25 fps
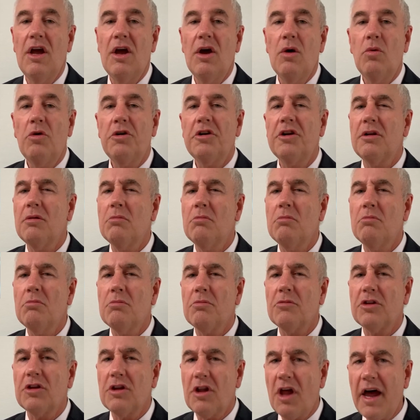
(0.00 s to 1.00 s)
What it
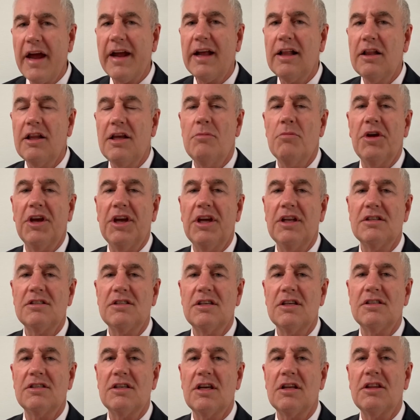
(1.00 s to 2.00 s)
likely means
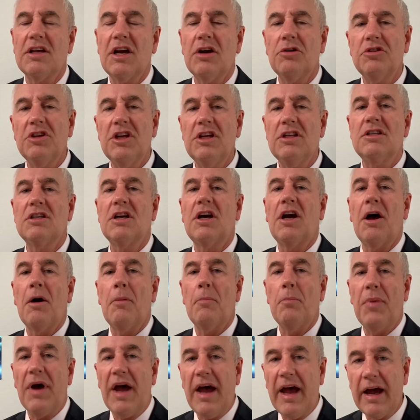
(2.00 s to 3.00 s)
is that they'll need to
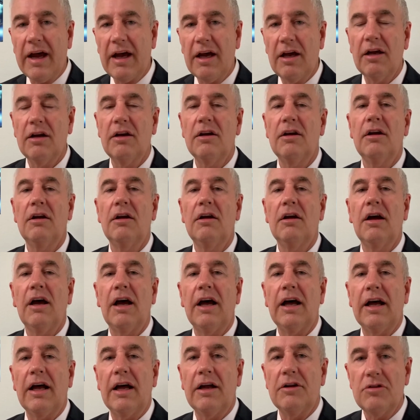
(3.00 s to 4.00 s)
come back
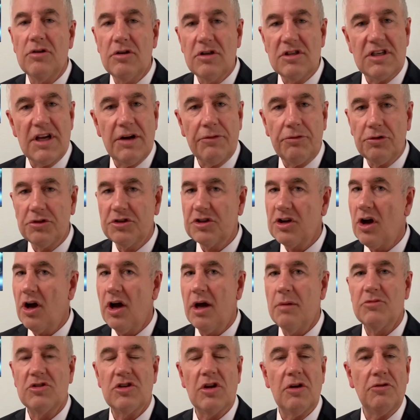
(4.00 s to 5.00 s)
several
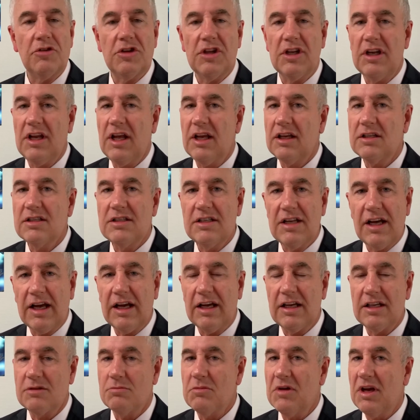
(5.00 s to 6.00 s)
times over the next
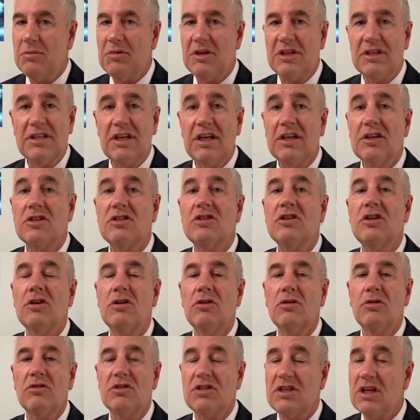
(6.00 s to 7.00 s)
days, maybe six
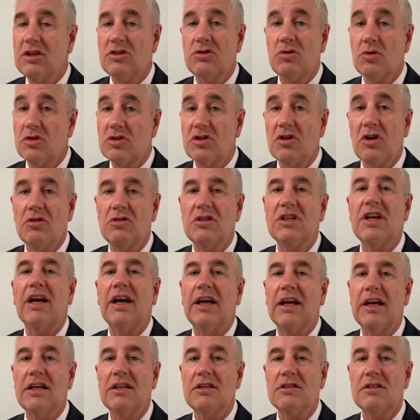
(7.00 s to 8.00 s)
or so
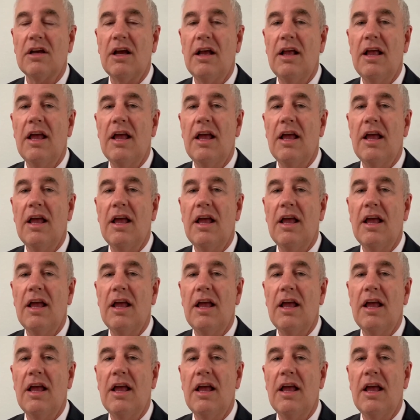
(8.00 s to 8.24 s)
days,